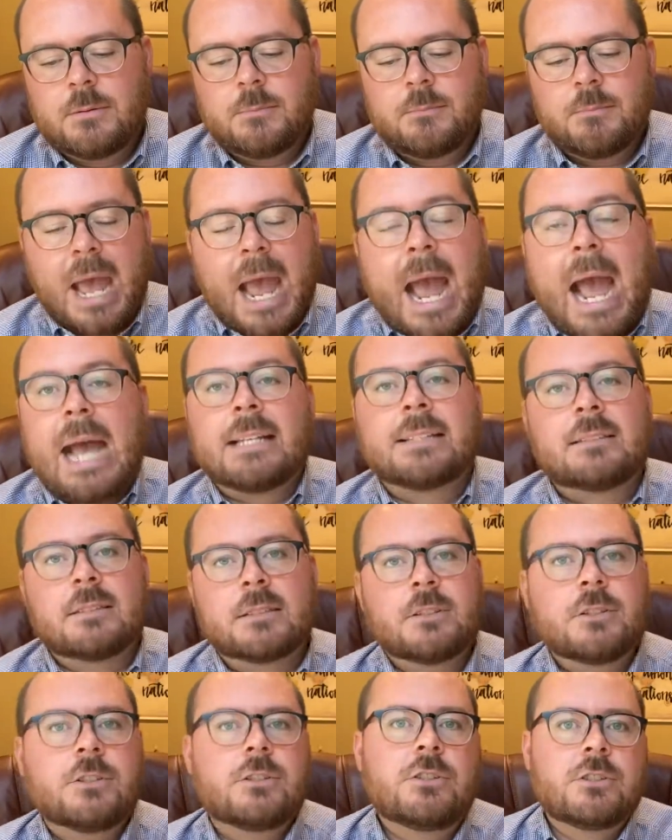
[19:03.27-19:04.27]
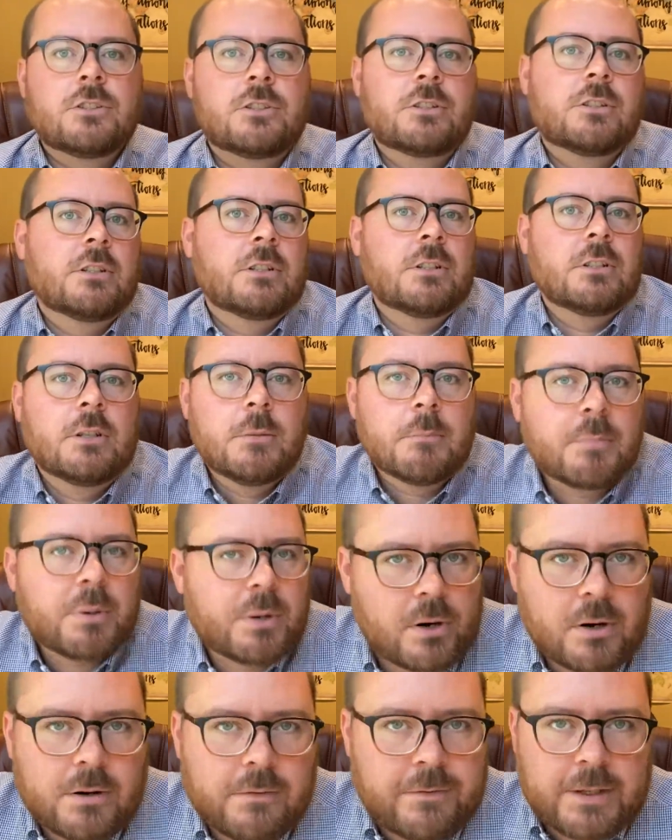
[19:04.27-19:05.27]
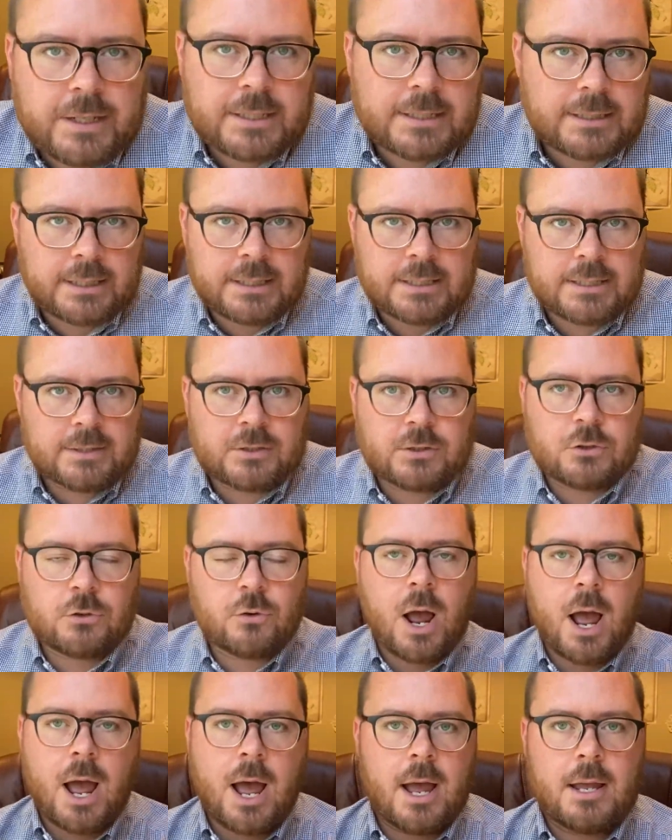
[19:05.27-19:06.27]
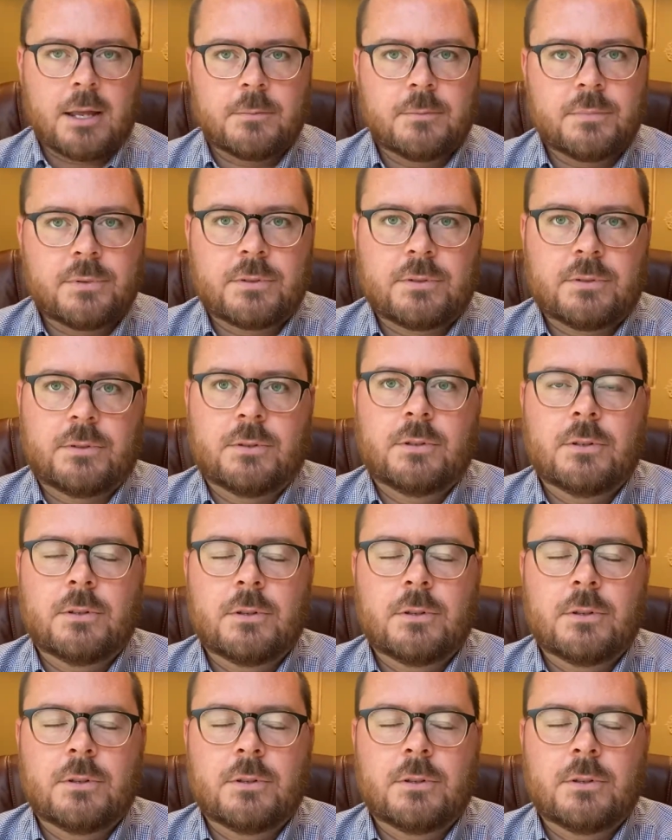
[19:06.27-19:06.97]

passage perfectly describes